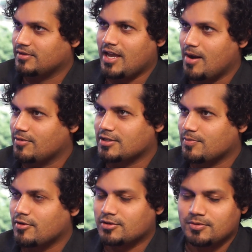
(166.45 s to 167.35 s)
camera is
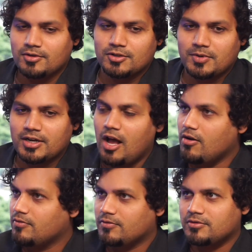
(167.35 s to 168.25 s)
supposed to be used but
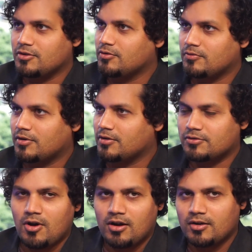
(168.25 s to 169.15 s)
now you were
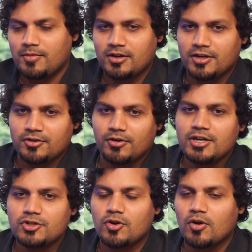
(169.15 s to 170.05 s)
talking about in your
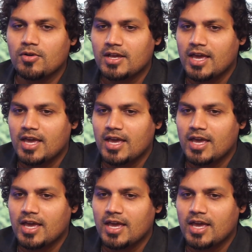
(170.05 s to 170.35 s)
intro